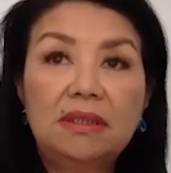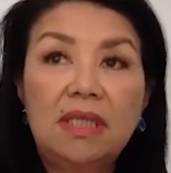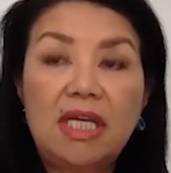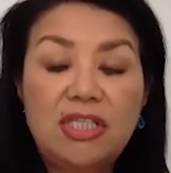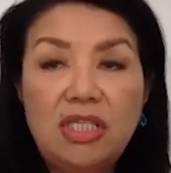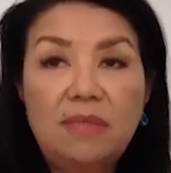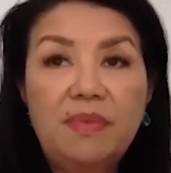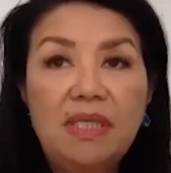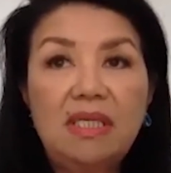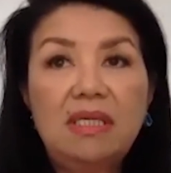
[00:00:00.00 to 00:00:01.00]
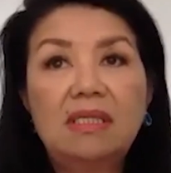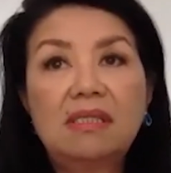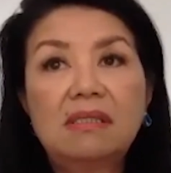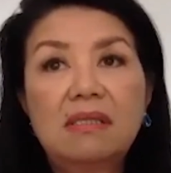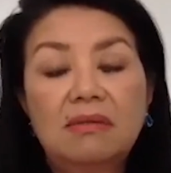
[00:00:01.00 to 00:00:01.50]
a GP
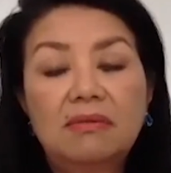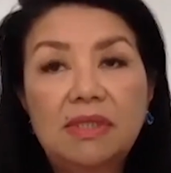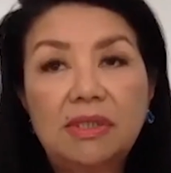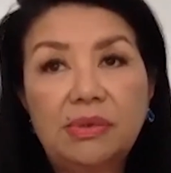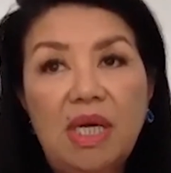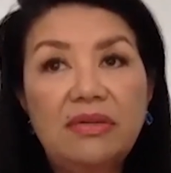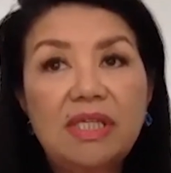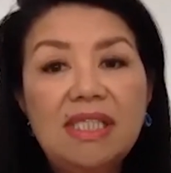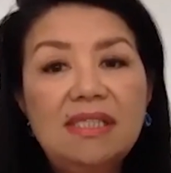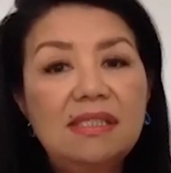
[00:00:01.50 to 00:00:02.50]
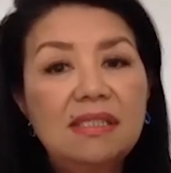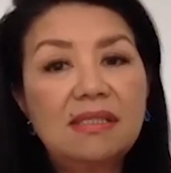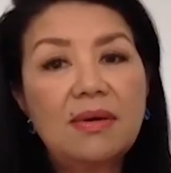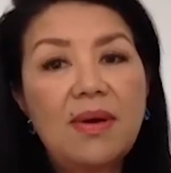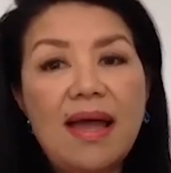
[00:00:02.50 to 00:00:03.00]
in over 200.
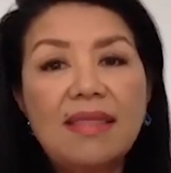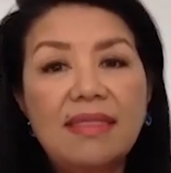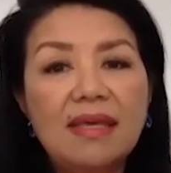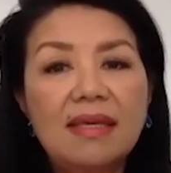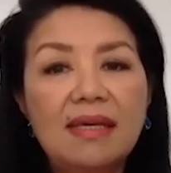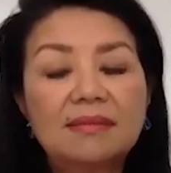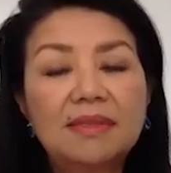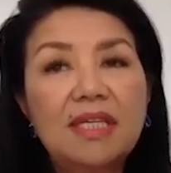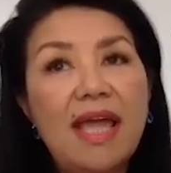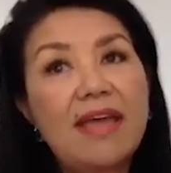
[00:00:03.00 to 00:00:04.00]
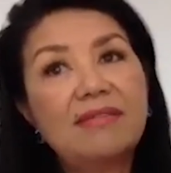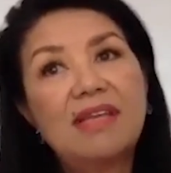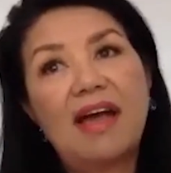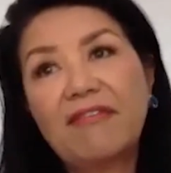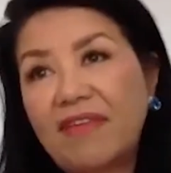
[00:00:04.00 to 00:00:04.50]
So I think, and, and
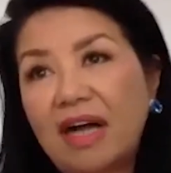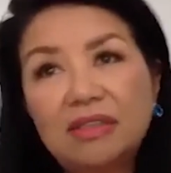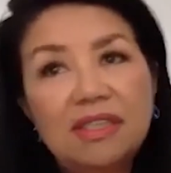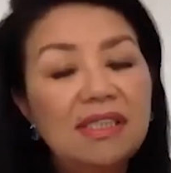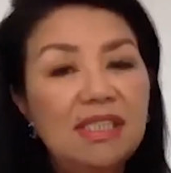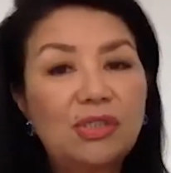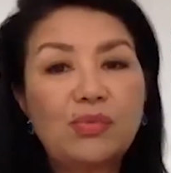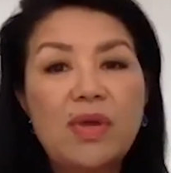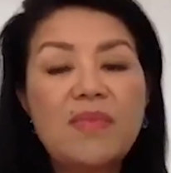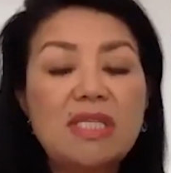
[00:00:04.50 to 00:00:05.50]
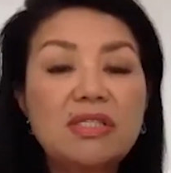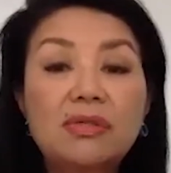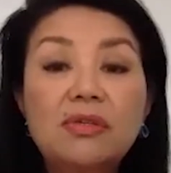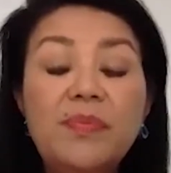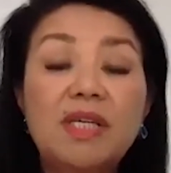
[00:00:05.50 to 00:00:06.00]
I founded this women's
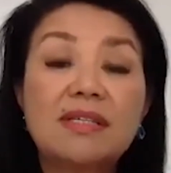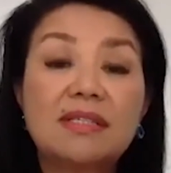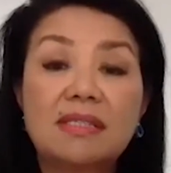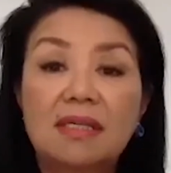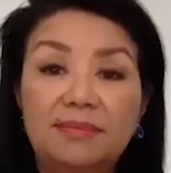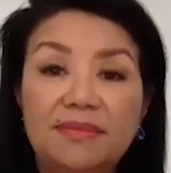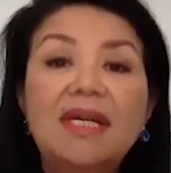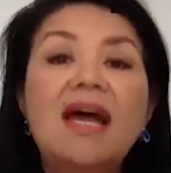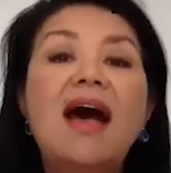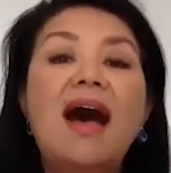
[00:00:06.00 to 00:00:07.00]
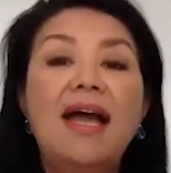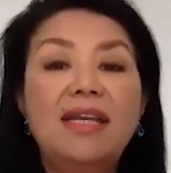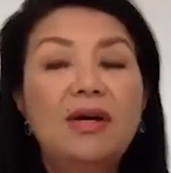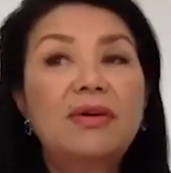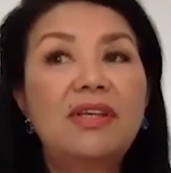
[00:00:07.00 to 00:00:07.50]
group because um, I
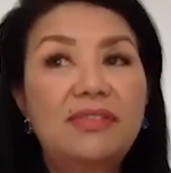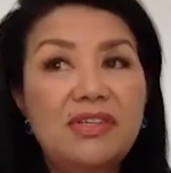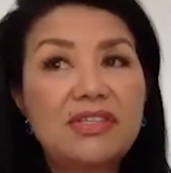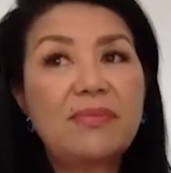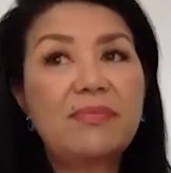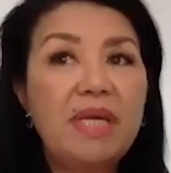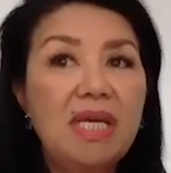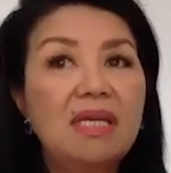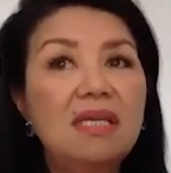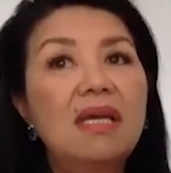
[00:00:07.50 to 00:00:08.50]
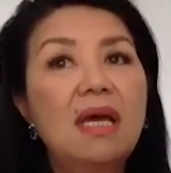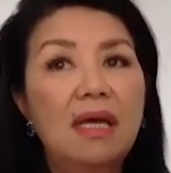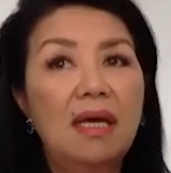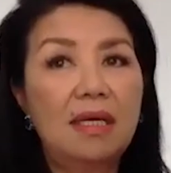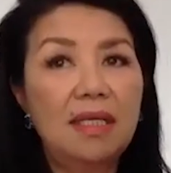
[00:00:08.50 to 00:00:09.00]
know that there's a big
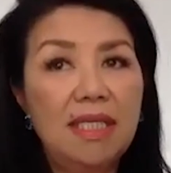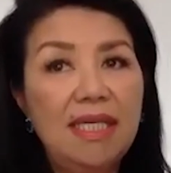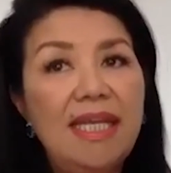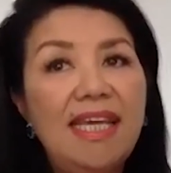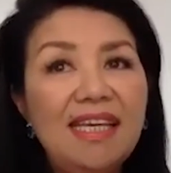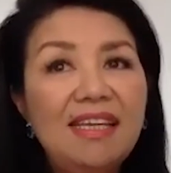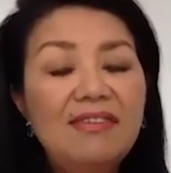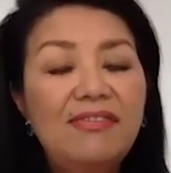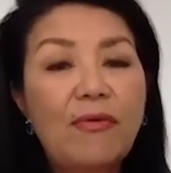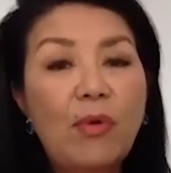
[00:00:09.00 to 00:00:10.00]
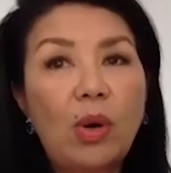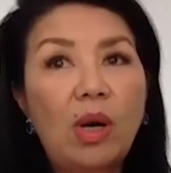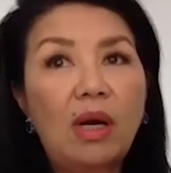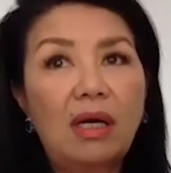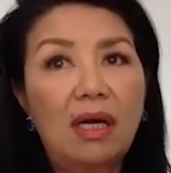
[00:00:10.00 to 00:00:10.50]
uh, need
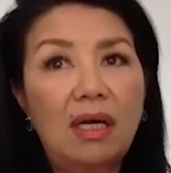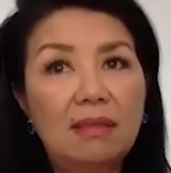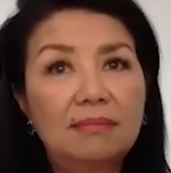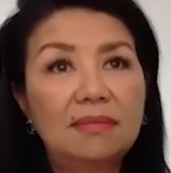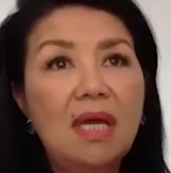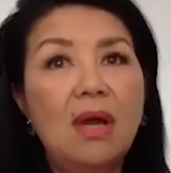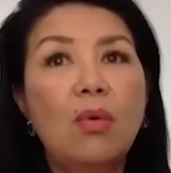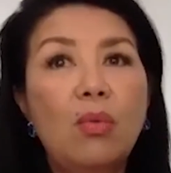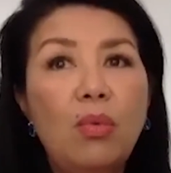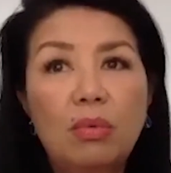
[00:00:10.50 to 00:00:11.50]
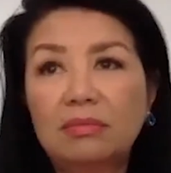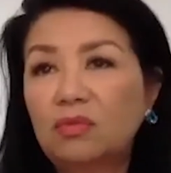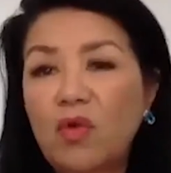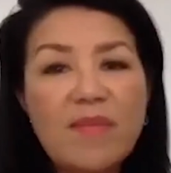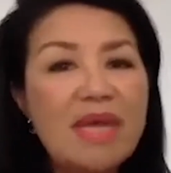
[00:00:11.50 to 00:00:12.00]
for um, w-
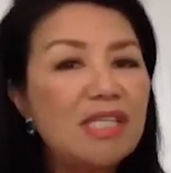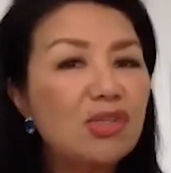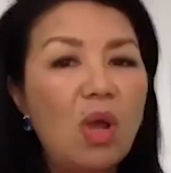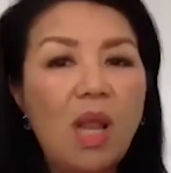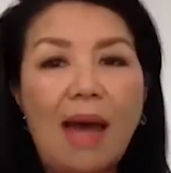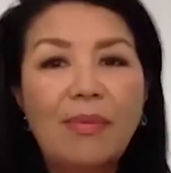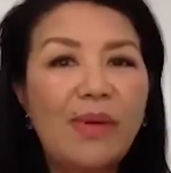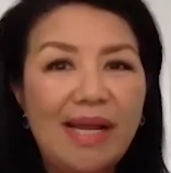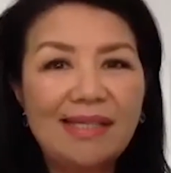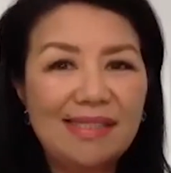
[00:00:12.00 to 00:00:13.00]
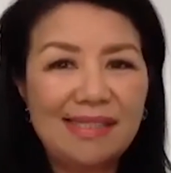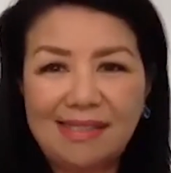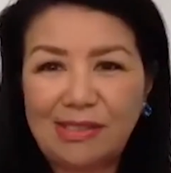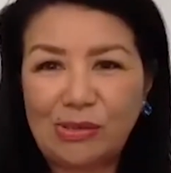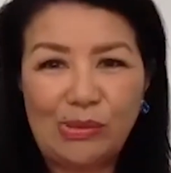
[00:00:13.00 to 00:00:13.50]
women to collaborate
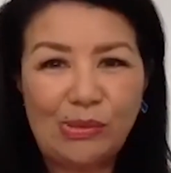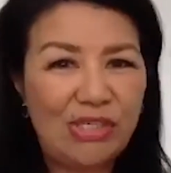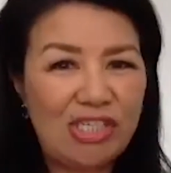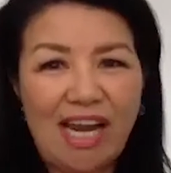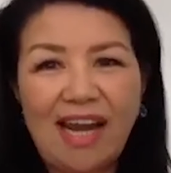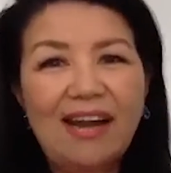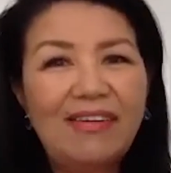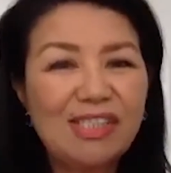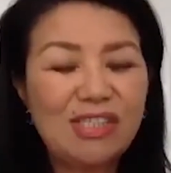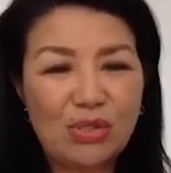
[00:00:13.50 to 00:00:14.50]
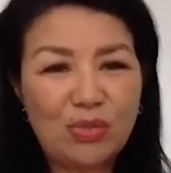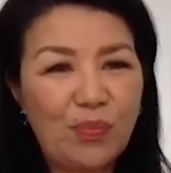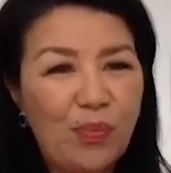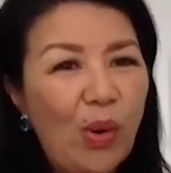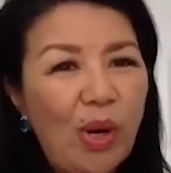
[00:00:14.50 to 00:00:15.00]
and to share and
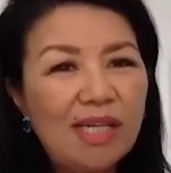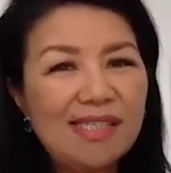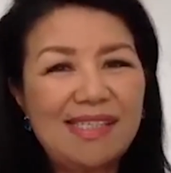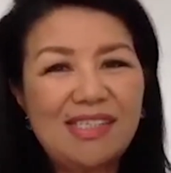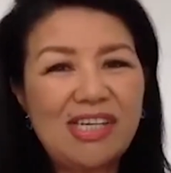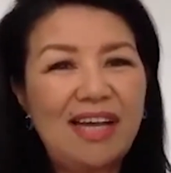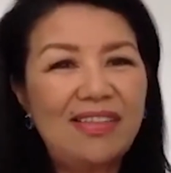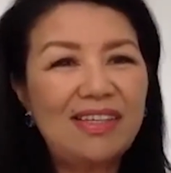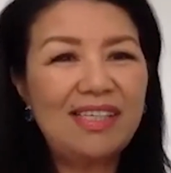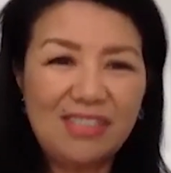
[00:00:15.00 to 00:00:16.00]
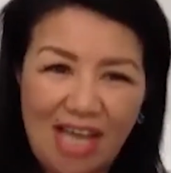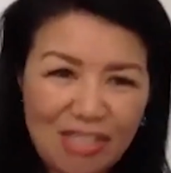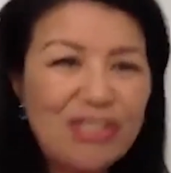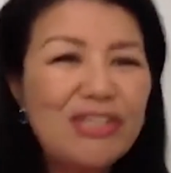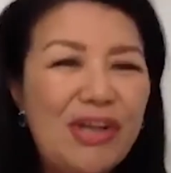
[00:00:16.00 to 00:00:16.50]
support each other,
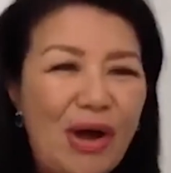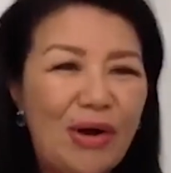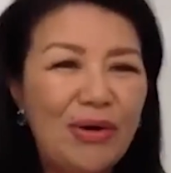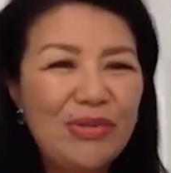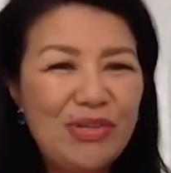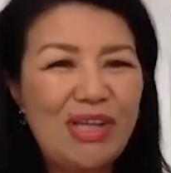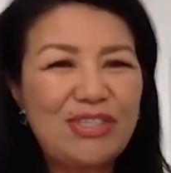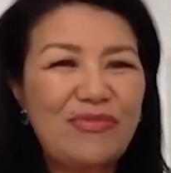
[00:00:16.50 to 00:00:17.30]
as you know, as you